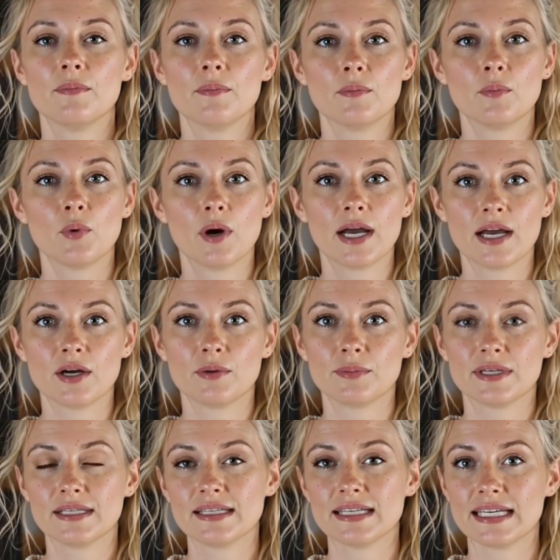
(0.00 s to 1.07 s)

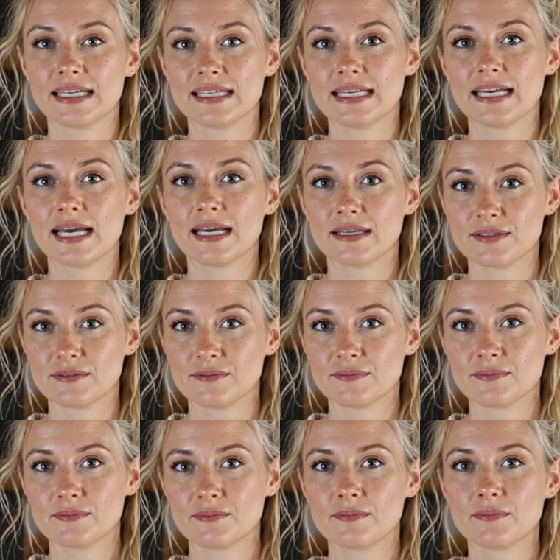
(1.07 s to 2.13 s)
Wyoming Iliad.
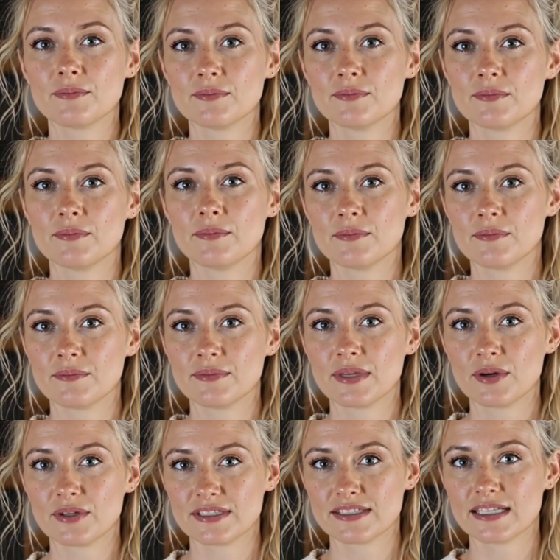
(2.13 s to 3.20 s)

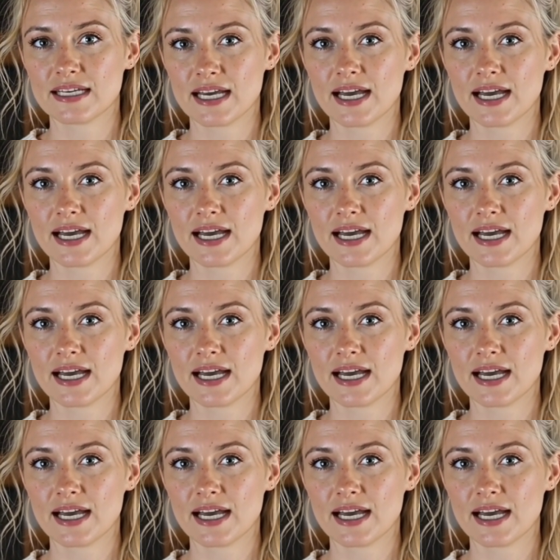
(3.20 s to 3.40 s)
There is an